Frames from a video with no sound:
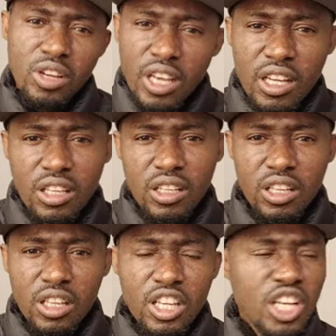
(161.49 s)
Okay?
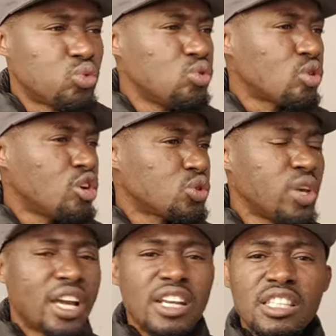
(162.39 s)
It won't
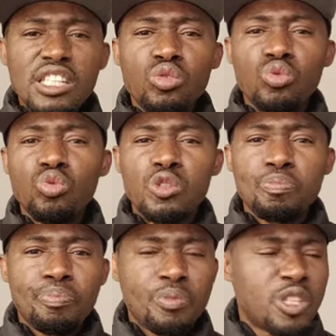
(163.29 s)
cost you anything
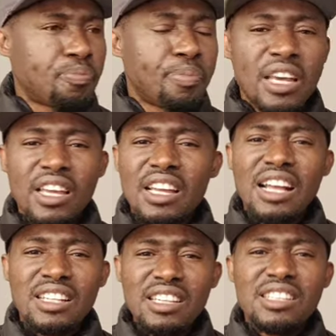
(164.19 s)
to
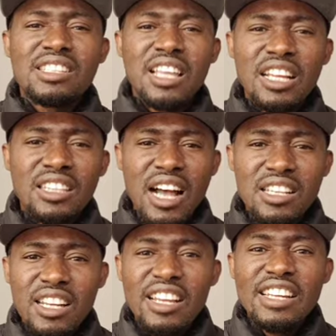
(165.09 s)
spare at least
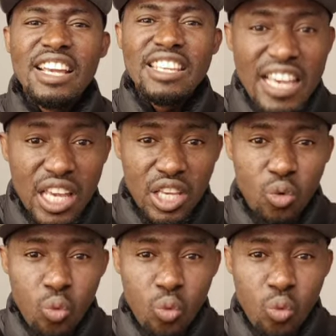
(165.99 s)
10,000 in a year,